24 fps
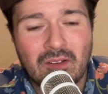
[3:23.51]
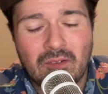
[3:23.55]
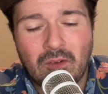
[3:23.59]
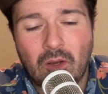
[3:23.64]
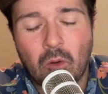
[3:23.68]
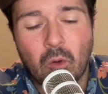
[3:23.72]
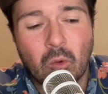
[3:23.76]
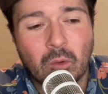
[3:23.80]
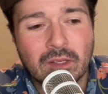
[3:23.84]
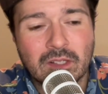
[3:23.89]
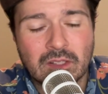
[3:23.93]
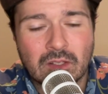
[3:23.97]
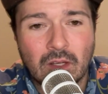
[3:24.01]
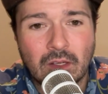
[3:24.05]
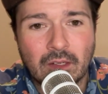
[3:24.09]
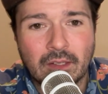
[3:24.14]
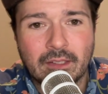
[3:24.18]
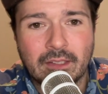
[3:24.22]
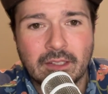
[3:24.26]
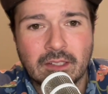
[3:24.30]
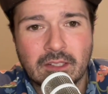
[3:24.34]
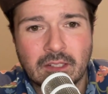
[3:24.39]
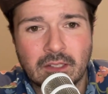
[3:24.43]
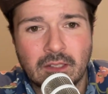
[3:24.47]
always logging
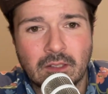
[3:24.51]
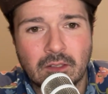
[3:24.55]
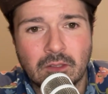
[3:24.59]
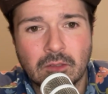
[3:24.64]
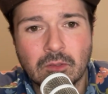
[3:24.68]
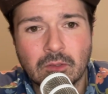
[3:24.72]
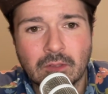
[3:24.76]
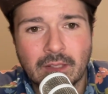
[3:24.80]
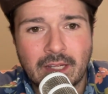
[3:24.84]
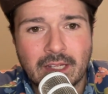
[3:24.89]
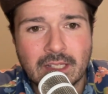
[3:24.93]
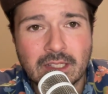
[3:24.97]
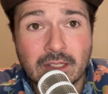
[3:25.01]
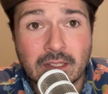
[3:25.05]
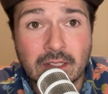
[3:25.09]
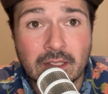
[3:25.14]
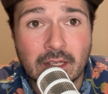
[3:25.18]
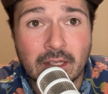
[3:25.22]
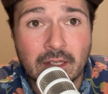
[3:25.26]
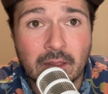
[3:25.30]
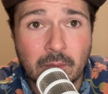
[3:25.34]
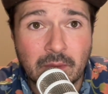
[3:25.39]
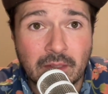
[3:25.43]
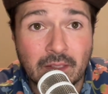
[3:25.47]
into Google Ads because
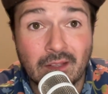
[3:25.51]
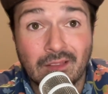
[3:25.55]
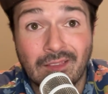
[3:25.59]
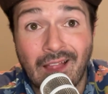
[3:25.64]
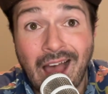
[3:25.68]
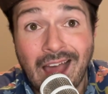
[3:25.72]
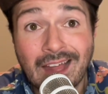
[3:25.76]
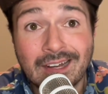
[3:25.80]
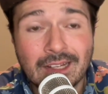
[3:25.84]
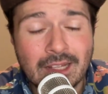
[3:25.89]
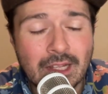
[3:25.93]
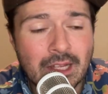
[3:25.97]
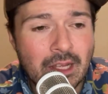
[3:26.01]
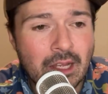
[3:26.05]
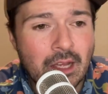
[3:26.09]
that can be a lot.